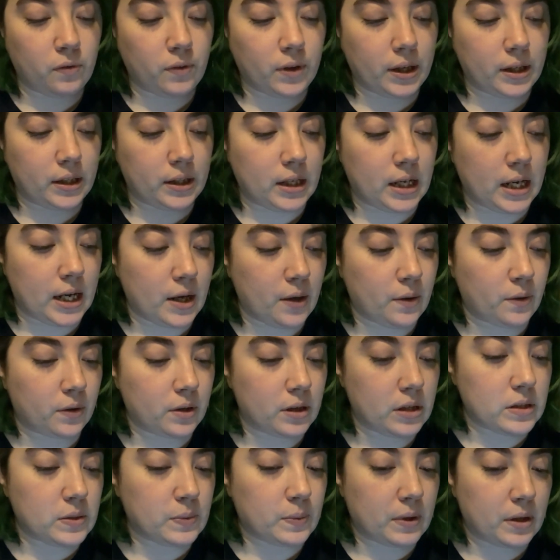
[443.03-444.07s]
right now
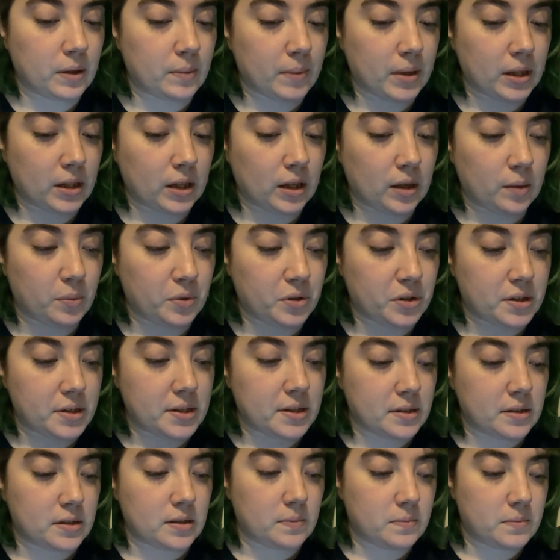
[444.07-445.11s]
because one of my library
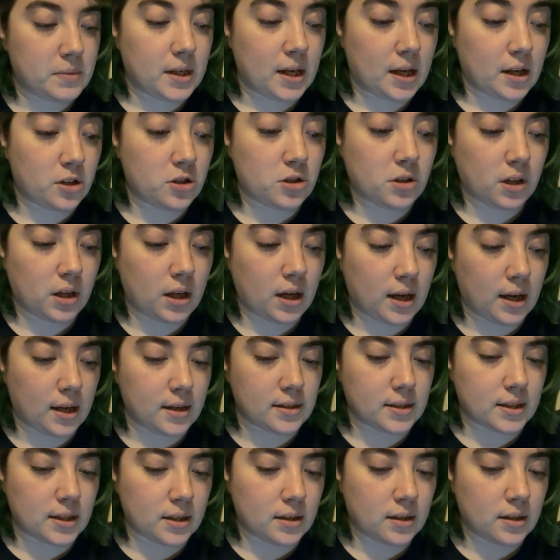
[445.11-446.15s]
systems actually
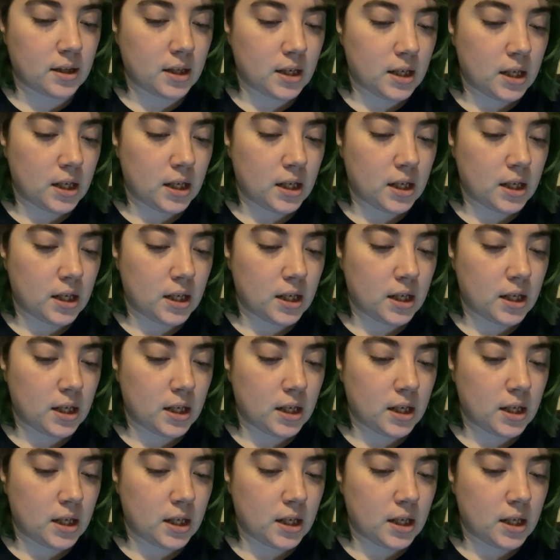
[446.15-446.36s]
has it